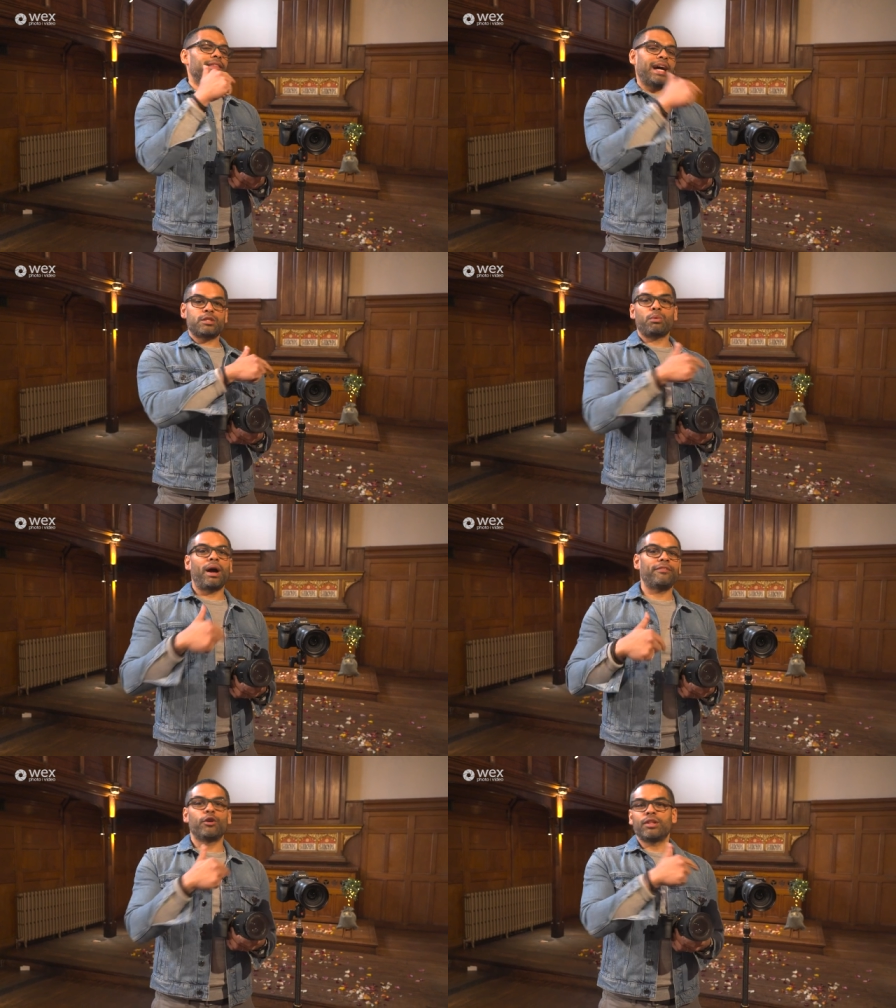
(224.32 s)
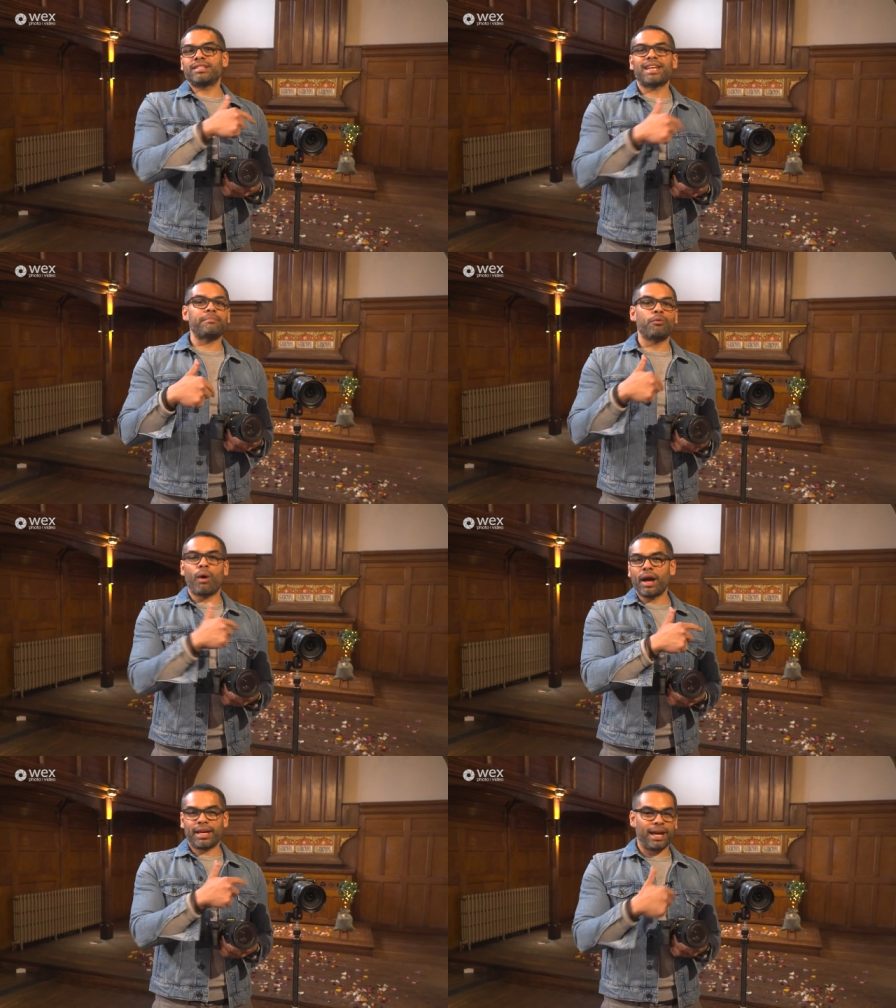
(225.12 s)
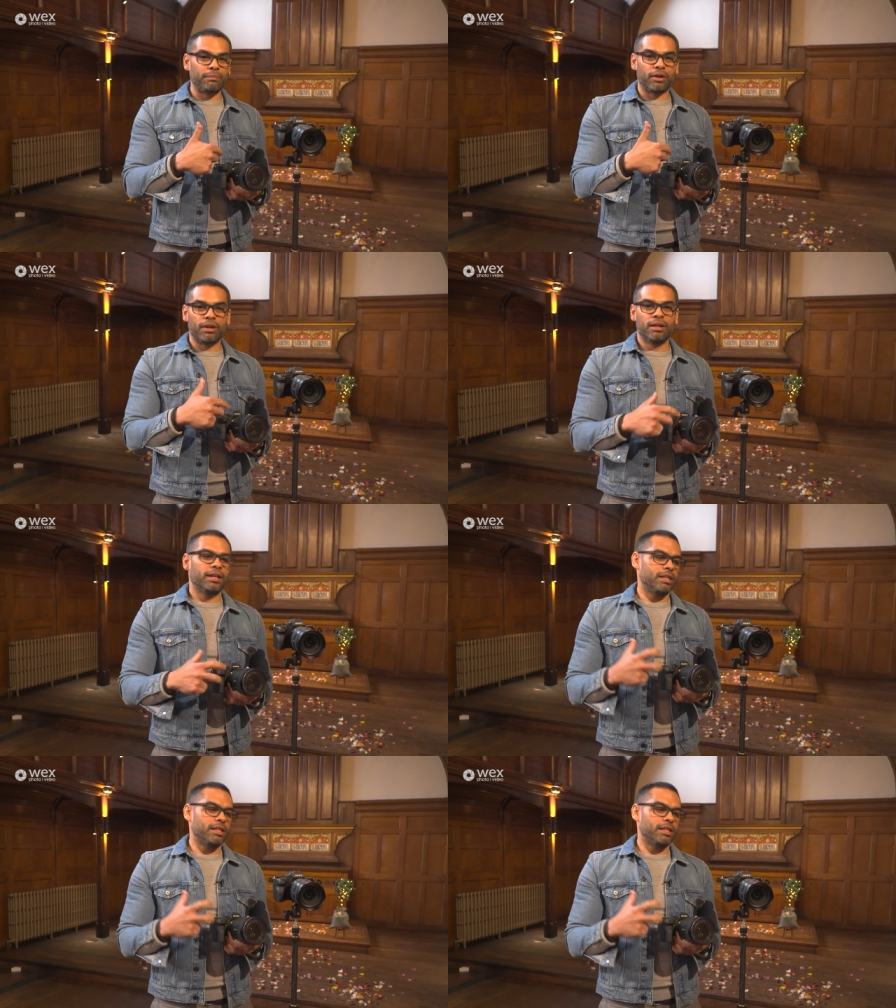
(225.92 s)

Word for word: that's why if you've got the same white camera,